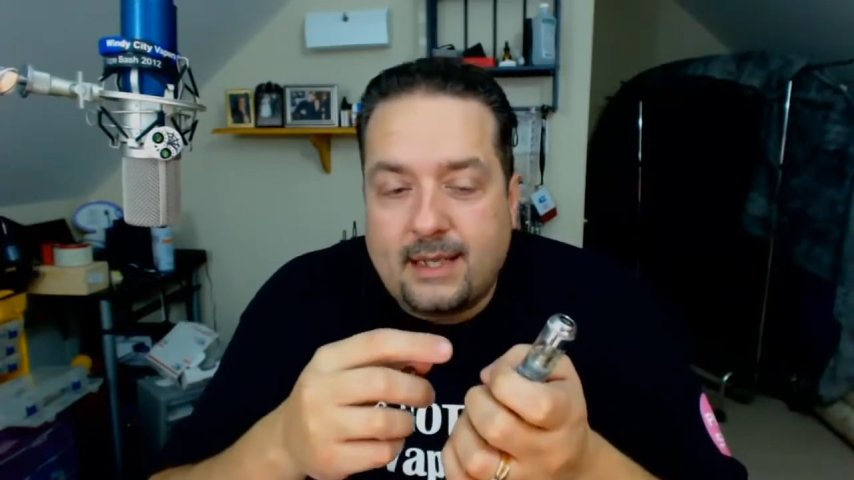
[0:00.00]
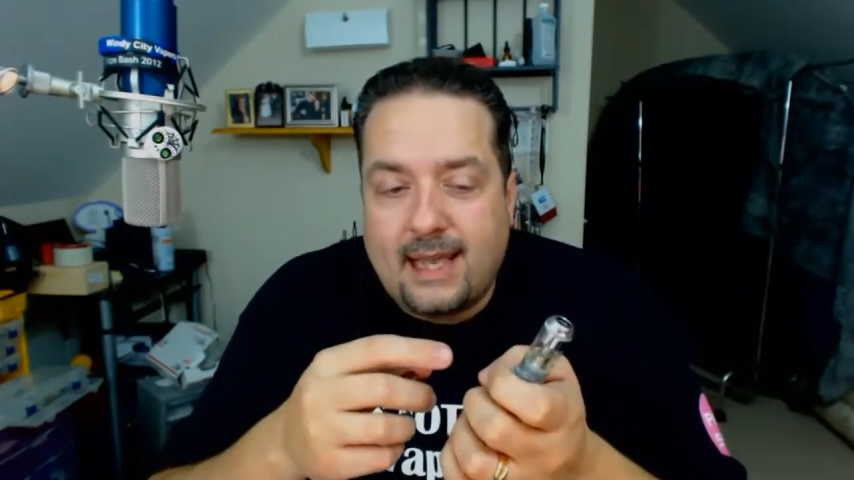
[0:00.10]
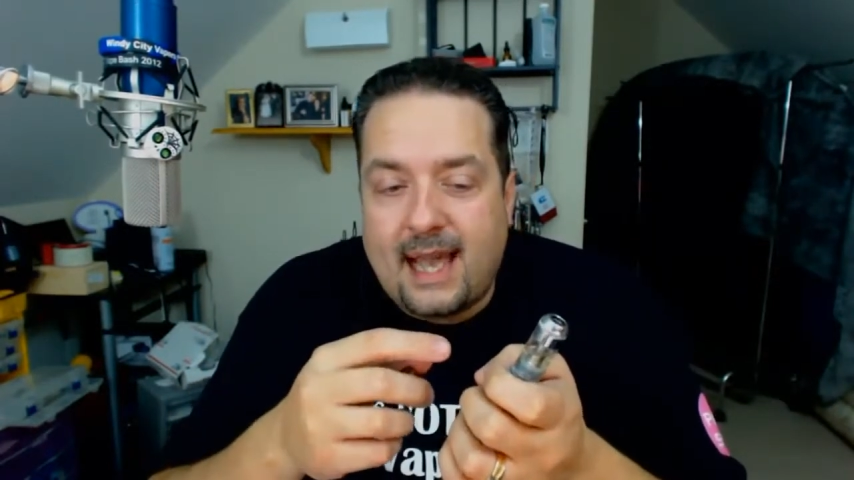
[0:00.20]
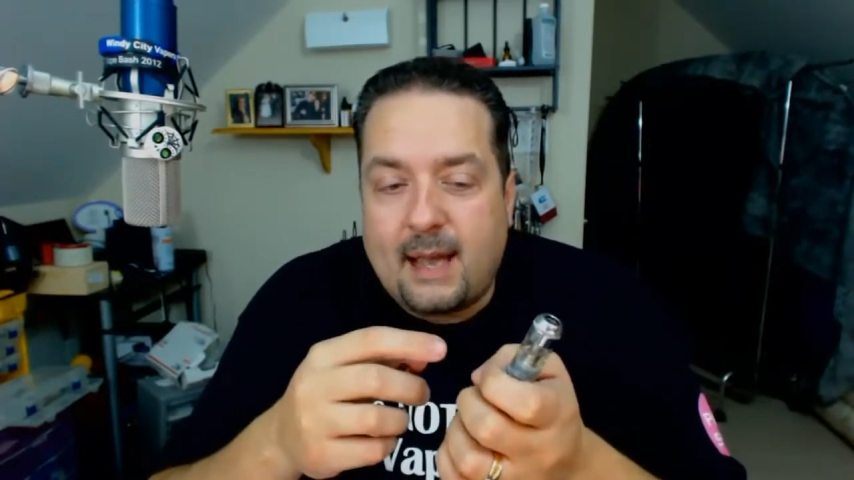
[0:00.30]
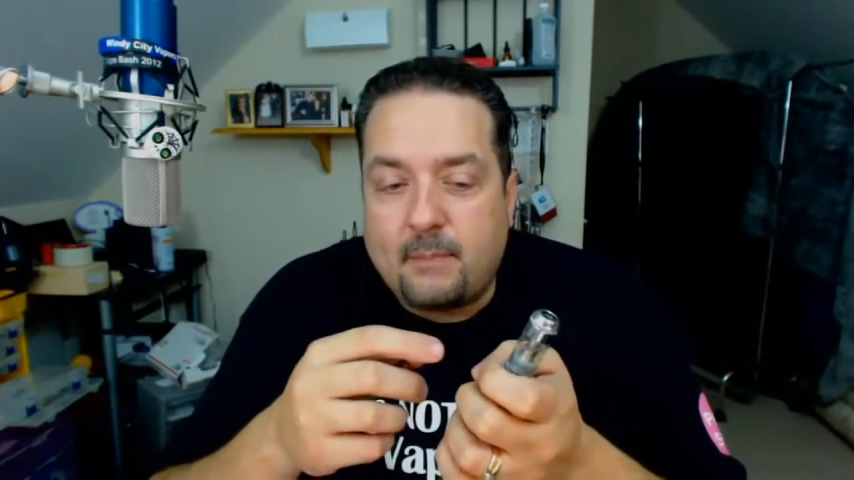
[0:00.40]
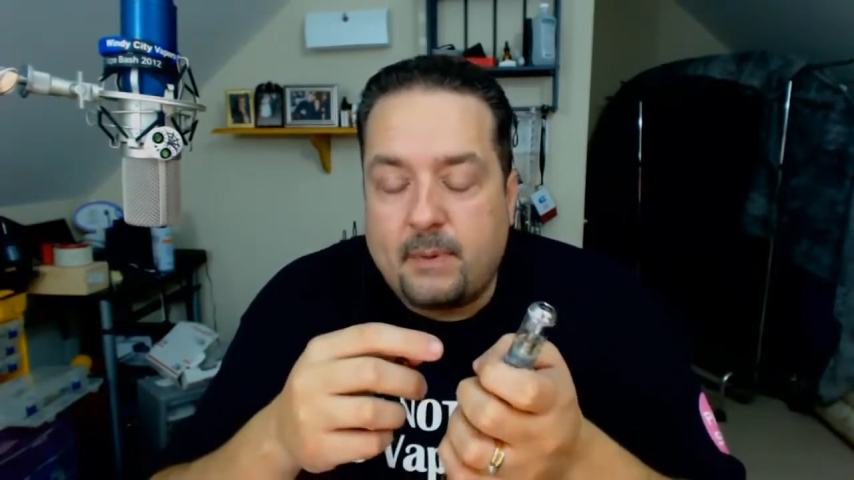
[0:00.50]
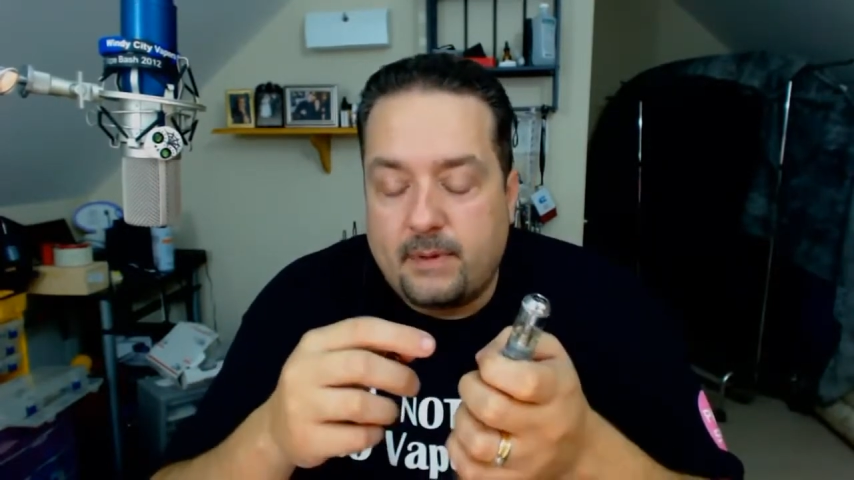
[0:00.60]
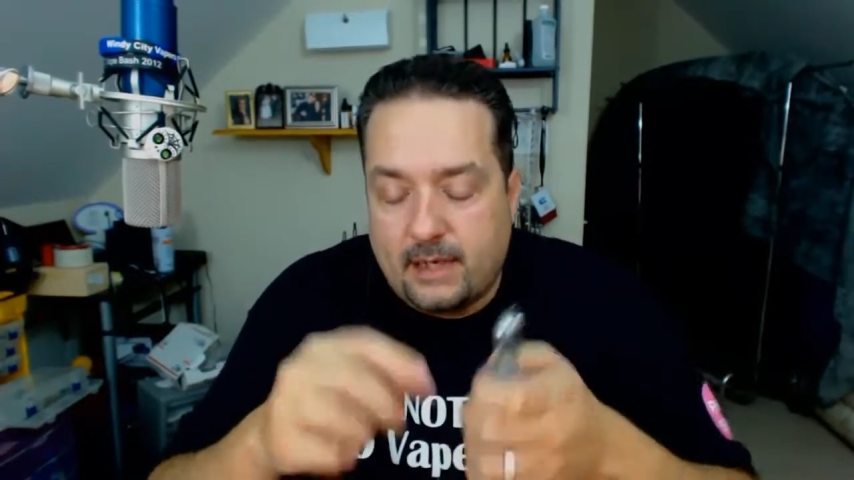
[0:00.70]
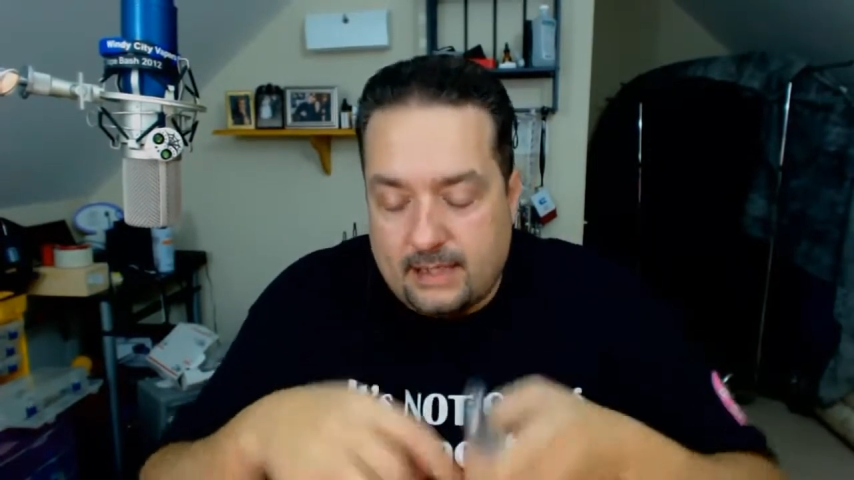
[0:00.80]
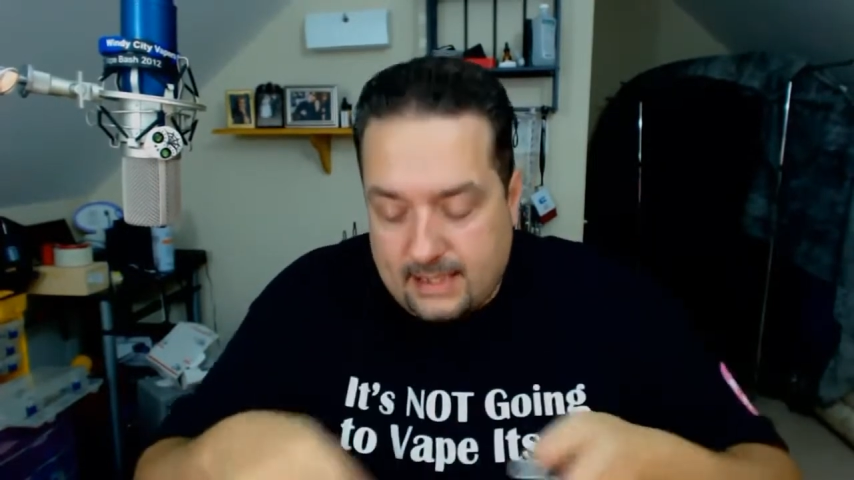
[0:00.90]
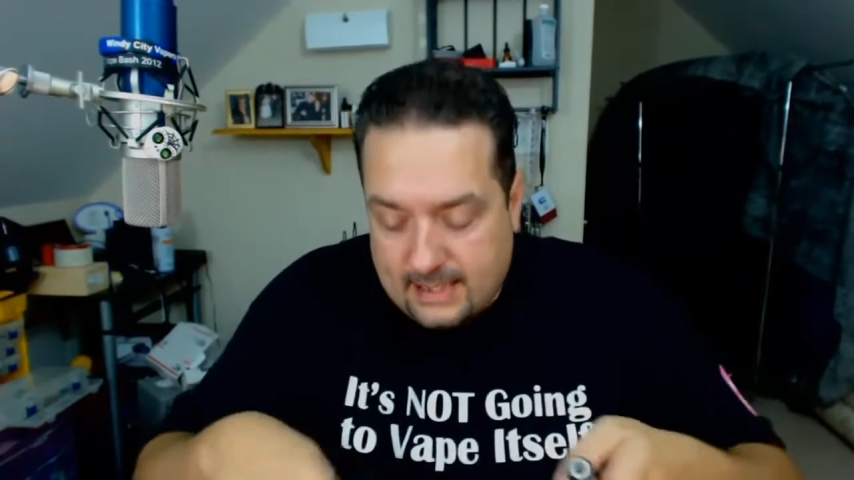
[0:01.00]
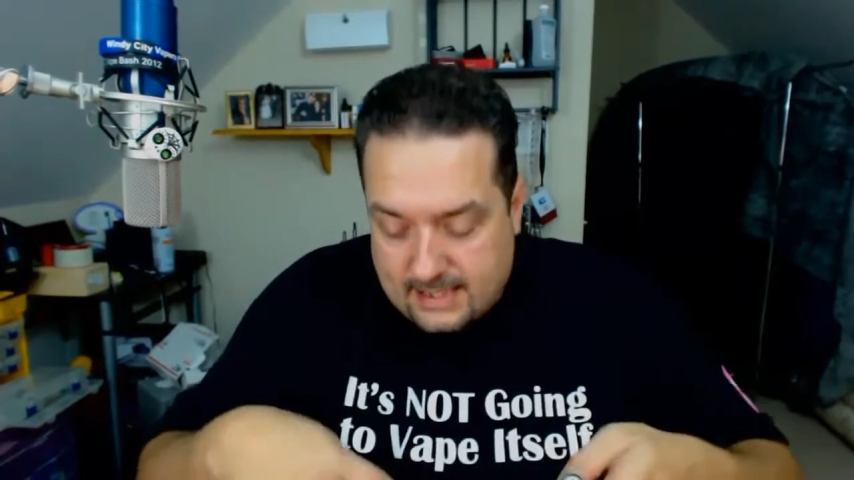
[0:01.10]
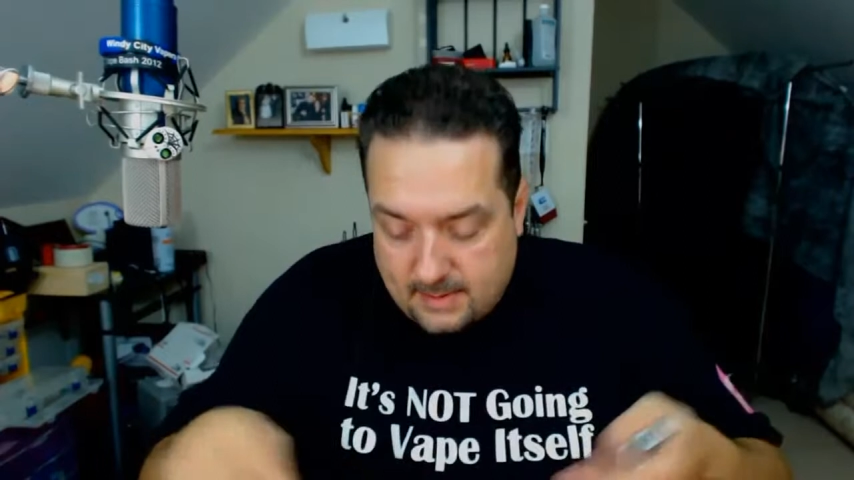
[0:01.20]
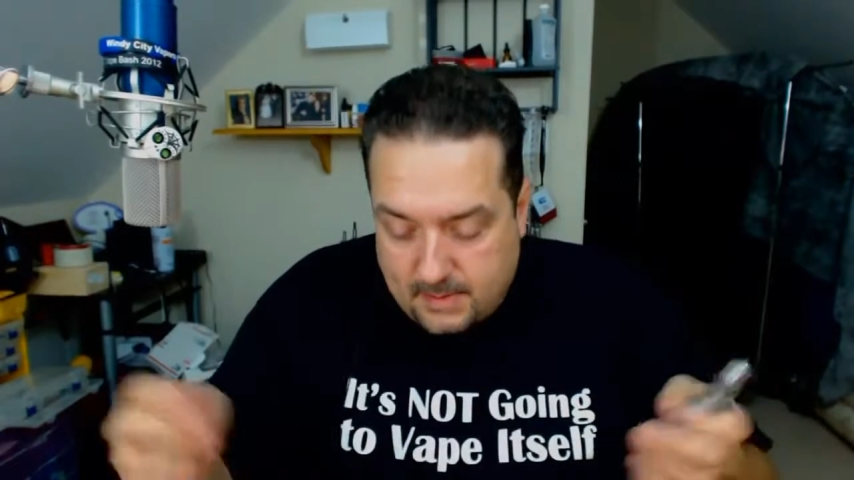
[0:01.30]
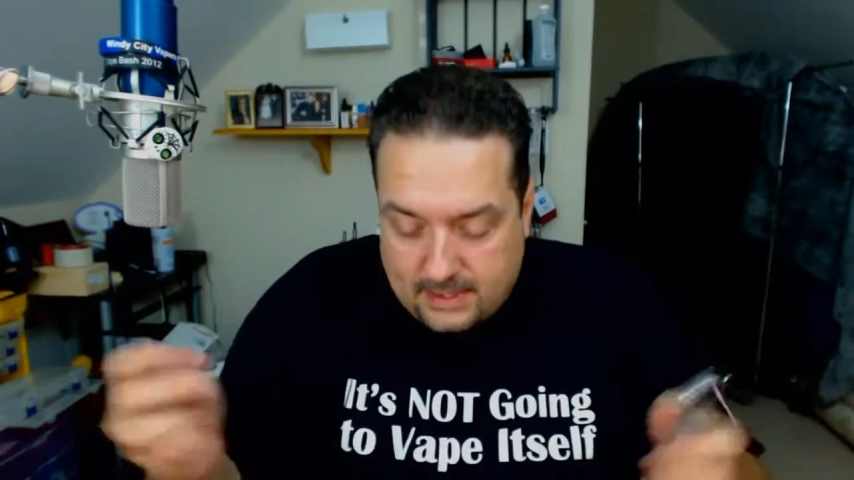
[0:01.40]
cap, I did
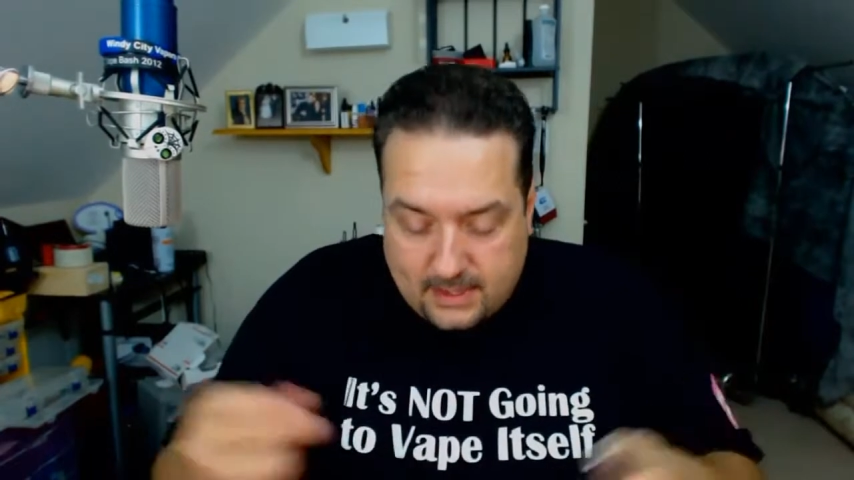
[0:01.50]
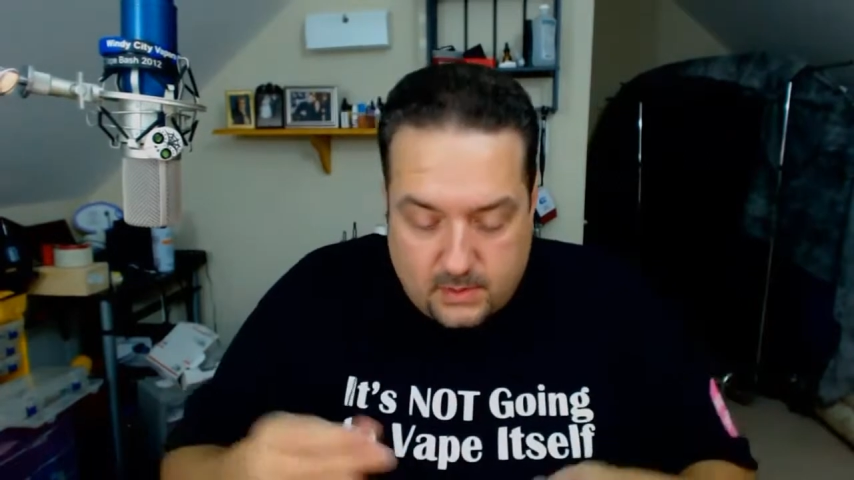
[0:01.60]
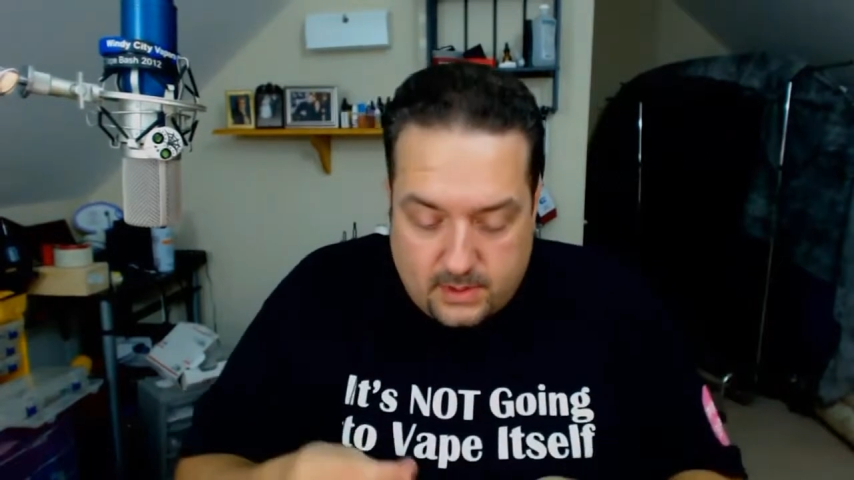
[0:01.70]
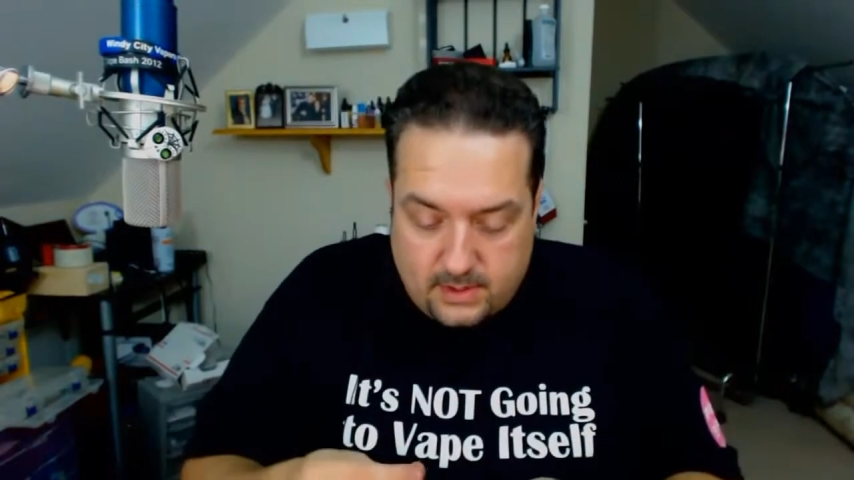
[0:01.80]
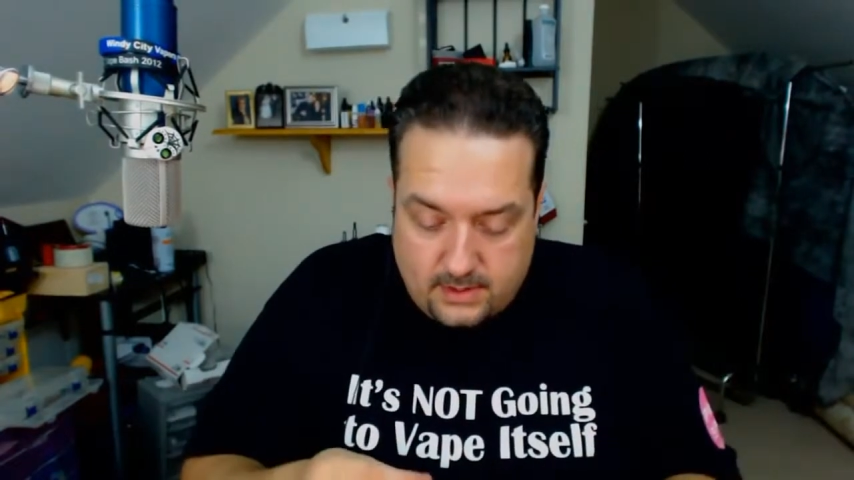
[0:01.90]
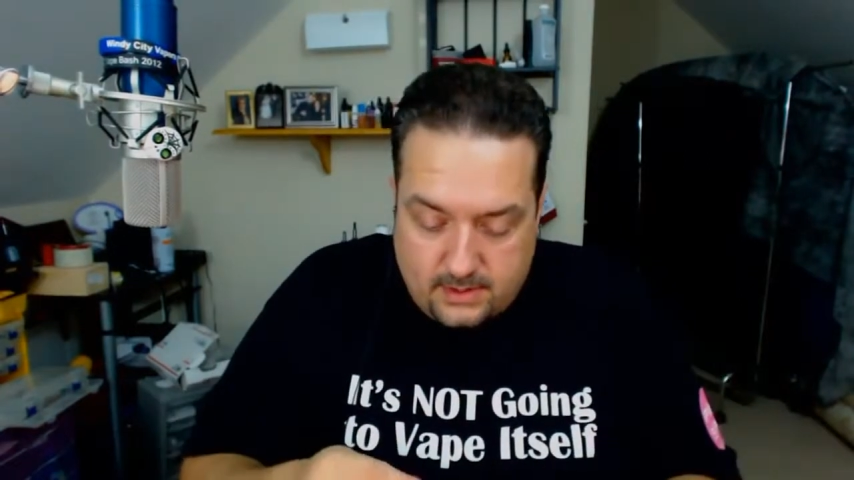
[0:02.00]
get some heat liquid